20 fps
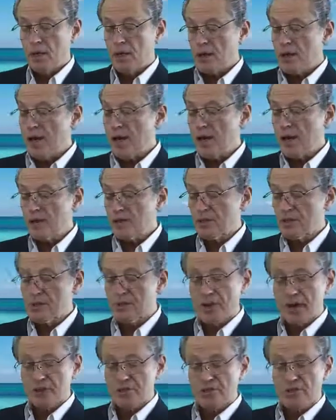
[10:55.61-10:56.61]
Yet it
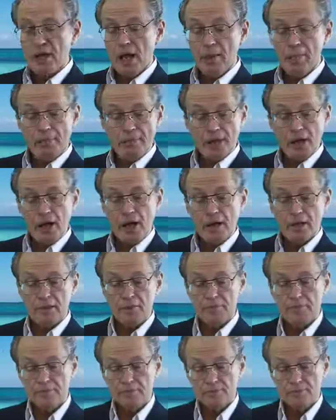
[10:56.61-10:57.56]
does not stop there.